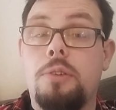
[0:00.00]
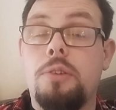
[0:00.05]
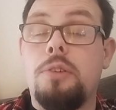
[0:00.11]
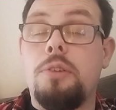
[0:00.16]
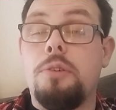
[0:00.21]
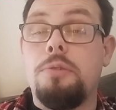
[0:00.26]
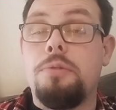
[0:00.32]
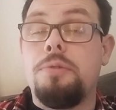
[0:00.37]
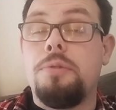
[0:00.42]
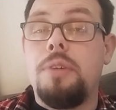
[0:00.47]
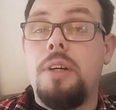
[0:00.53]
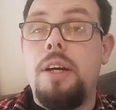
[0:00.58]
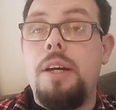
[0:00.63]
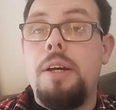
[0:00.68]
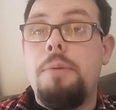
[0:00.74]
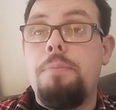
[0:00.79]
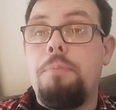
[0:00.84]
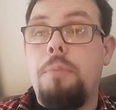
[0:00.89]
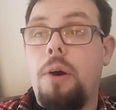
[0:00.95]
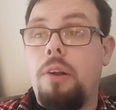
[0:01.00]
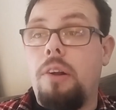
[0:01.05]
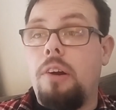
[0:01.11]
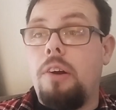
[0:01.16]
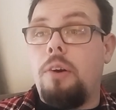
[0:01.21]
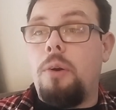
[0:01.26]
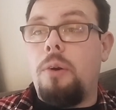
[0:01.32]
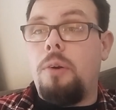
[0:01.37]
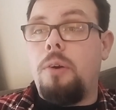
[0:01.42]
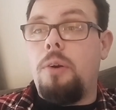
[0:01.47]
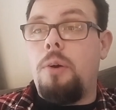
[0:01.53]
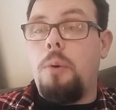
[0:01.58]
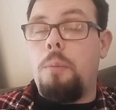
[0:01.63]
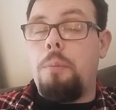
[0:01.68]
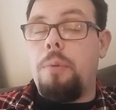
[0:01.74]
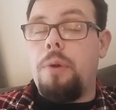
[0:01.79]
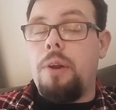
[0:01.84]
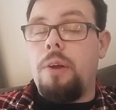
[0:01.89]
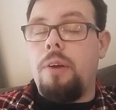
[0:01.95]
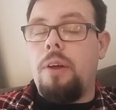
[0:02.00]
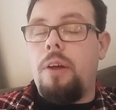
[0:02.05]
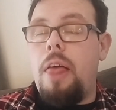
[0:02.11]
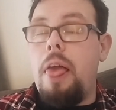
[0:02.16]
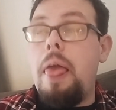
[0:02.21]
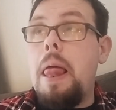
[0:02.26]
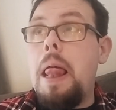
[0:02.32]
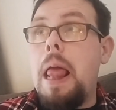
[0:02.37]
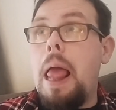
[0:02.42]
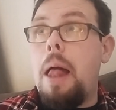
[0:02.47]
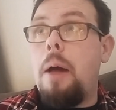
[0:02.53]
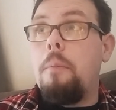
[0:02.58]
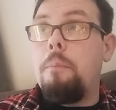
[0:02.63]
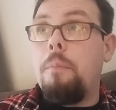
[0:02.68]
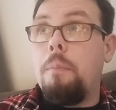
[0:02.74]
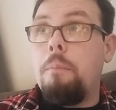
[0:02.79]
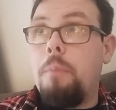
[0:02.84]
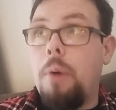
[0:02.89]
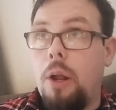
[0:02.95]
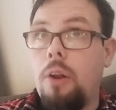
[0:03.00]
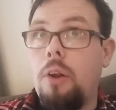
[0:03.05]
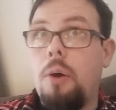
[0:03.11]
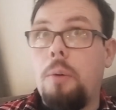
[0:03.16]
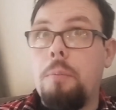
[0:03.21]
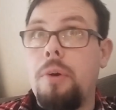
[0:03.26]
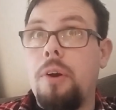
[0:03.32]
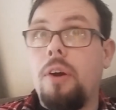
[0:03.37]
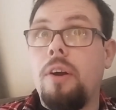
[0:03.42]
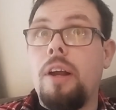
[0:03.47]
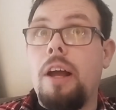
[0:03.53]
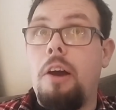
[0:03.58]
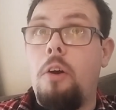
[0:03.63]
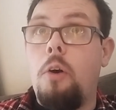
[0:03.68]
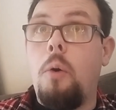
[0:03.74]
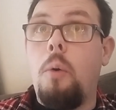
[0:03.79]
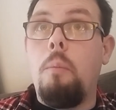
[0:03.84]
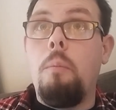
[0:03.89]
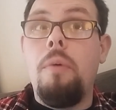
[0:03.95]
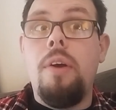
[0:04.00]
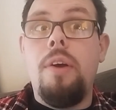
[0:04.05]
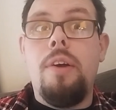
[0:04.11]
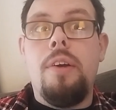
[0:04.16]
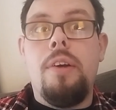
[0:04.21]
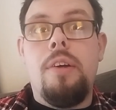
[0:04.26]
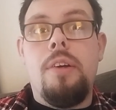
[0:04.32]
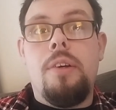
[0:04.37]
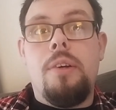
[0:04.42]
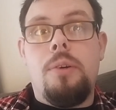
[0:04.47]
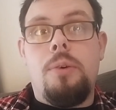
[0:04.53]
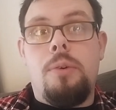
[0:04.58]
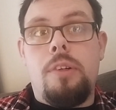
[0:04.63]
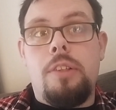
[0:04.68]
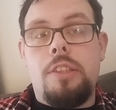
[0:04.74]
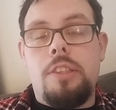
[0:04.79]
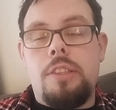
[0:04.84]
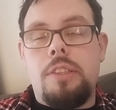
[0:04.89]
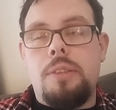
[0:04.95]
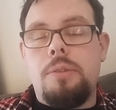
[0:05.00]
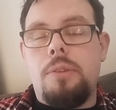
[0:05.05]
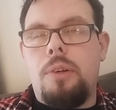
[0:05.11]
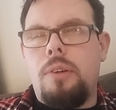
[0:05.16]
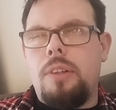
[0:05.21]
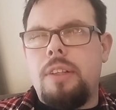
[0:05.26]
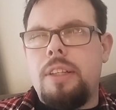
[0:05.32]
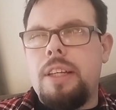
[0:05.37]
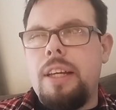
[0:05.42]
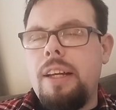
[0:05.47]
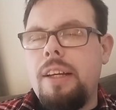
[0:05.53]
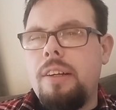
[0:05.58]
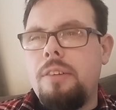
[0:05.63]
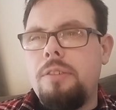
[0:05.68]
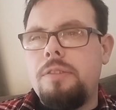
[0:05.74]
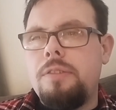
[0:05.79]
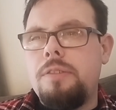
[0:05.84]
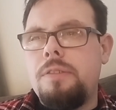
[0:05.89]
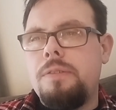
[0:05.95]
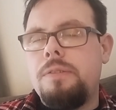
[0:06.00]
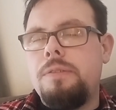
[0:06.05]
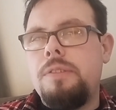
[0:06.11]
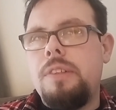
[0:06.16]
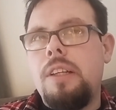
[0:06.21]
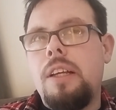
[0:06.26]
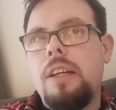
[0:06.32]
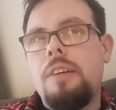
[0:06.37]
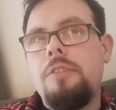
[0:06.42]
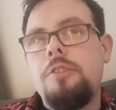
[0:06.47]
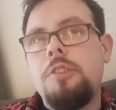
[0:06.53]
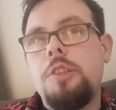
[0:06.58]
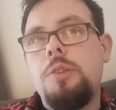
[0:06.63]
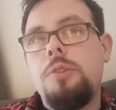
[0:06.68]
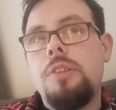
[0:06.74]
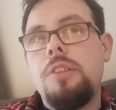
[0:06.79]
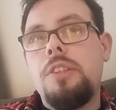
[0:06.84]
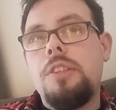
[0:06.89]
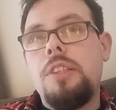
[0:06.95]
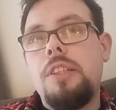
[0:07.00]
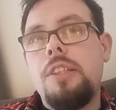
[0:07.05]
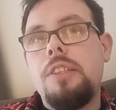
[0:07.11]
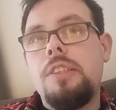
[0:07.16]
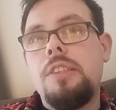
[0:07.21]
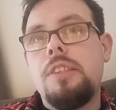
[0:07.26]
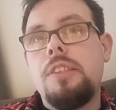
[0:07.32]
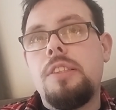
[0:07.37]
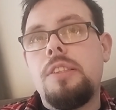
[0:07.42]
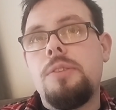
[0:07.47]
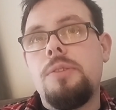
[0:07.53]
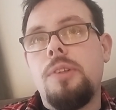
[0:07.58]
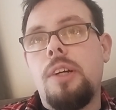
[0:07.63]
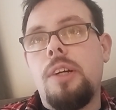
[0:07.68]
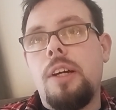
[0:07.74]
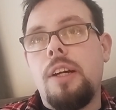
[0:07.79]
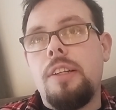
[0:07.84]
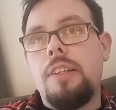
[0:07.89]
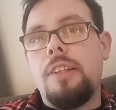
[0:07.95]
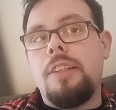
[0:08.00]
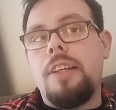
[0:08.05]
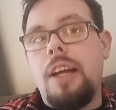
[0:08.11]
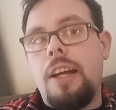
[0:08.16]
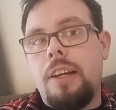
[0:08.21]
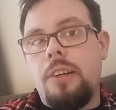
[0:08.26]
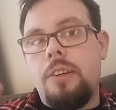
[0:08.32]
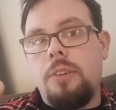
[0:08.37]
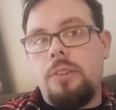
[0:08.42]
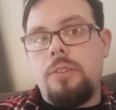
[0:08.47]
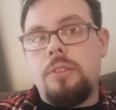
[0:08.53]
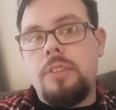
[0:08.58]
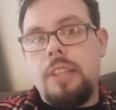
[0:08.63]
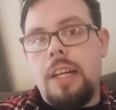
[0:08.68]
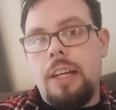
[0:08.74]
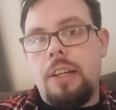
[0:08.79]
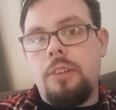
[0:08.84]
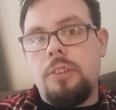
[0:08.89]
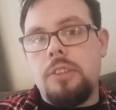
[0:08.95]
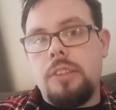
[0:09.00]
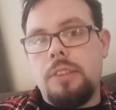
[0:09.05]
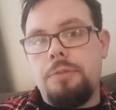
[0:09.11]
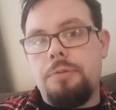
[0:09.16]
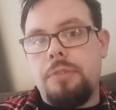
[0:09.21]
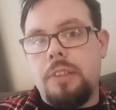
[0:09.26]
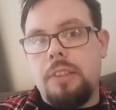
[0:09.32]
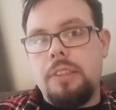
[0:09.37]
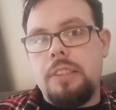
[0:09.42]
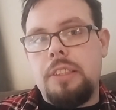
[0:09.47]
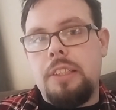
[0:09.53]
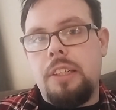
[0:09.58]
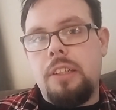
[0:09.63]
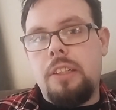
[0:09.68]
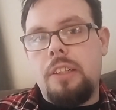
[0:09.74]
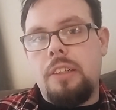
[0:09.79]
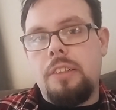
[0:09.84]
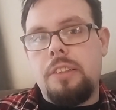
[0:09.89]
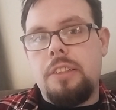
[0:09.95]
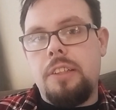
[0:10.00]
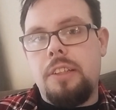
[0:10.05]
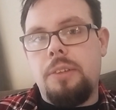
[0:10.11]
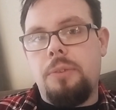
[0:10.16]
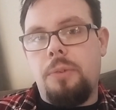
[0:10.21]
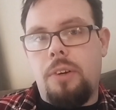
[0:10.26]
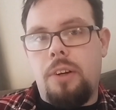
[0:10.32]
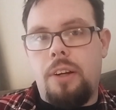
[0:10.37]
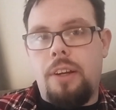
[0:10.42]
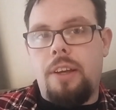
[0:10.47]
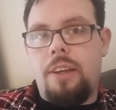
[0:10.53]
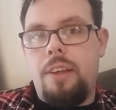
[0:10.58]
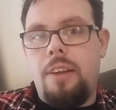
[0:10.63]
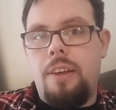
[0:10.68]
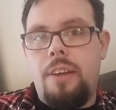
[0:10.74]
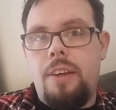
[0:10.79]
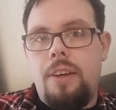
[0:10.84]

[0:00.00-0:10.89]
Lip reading: good enough bottle opener at home, which is, oh, I think I feel like I've shown it to you, the Thanos Infinity Gauntlet, where you...